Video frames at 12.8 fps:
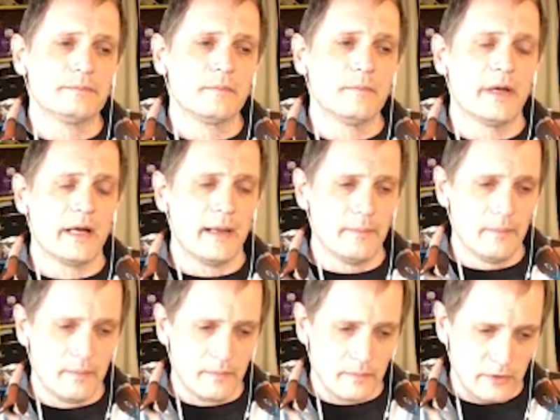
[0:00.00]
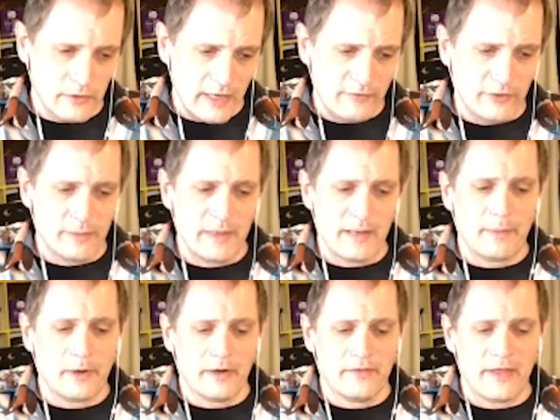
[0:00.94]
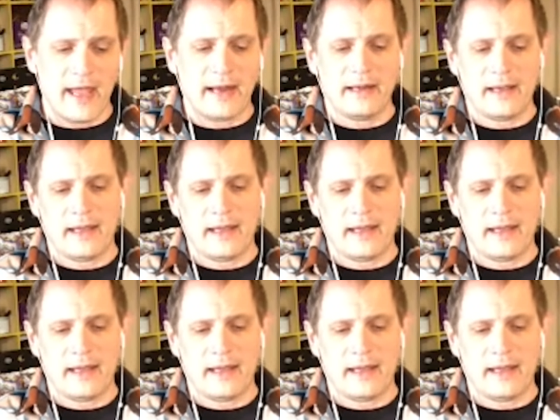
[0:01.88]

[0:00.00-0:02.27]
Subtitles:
But I'm grateful to be a part of that.